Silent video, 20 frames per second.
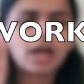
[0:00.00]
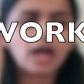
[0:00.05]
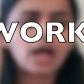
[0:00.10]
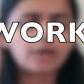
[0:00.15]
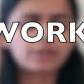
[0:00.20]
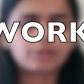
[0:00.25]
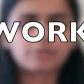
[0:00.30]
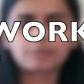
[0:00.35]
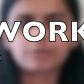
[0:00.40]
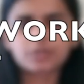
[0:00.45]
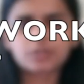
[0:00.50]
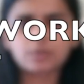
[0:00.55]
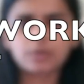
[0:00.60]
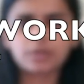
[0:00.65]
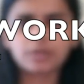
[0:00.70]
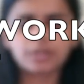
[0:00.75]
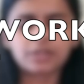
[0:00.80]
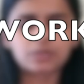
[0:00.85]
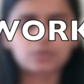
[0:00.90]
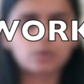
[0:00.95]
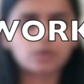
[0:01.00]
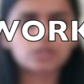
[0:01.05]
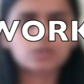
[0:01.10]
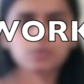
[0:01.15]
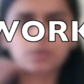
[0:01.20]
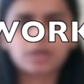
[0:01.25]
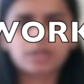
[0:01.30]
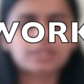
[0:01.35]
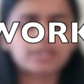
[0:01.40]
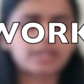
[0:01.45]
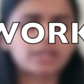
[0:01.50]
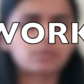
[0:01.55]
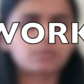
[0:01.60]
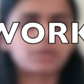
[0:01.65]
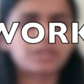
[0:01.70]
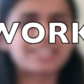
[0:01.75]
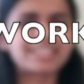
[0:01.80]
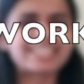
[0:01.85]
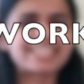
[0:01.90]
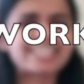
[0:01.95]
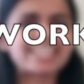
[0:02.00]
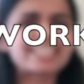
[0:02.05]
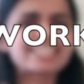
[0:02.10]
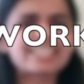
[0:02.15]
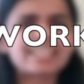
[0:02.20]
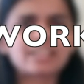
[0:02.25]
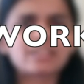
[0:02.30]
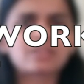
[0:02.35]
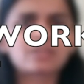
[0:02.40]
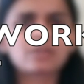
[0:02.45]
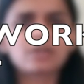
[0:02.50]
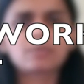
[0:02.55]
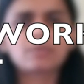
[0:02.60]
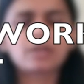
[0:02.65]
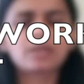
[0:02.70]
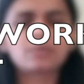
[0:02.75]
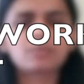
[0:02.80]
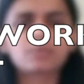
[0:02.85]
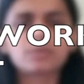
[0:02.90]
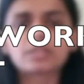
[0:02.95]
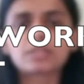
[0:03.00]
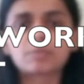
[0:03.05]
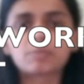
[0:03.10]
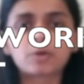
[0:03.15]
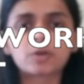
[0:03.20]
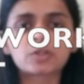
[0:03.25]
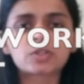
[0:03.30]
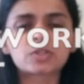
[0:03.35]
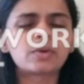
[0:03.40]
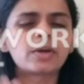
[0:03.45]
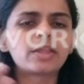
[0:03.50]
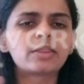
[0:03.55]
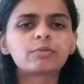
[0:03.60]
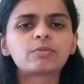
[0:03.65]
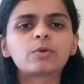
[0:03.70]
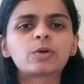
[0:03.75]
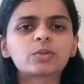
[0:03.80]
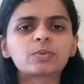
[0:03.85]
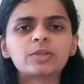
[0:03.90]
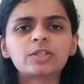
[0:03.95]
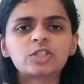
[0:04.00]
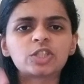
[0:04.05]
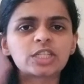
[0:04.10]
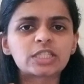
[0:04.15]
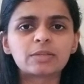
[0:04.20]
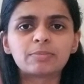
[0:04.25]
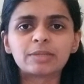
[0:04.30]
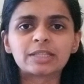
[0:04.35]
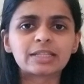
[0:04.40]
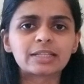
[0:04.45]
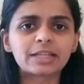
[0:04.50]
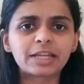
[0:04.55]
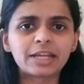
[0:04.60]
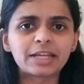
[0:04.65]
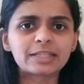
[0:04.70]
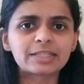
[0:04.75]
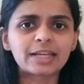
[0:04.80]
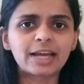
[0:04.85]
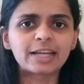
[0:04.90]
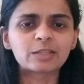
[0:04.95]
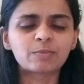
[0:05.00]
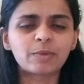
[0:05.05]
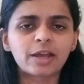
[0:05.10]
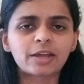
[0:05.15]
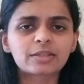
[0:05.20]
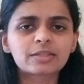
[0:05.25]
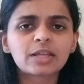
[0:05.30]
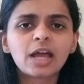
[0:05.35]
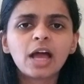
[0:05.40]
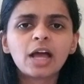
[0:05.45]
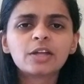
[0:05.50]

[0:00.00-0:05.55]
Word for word: the first one is coursework, second one is testing, third one is the personal, and the fourth one is just the miscellaneous aspects.